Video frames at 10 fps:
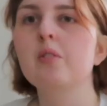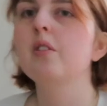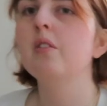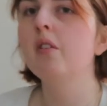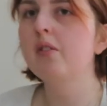
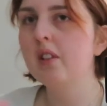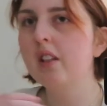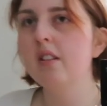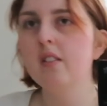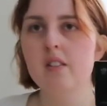So obviously
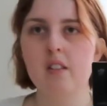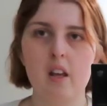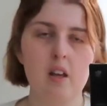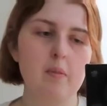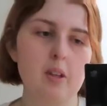this is an
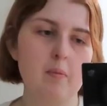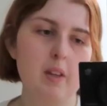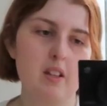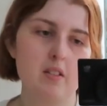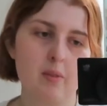
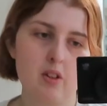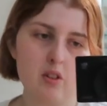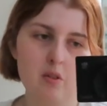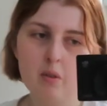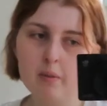Airbnb, as I've
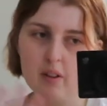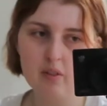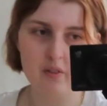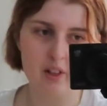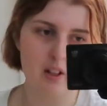mentioned in all my
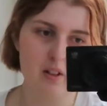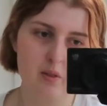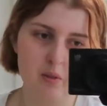other videos,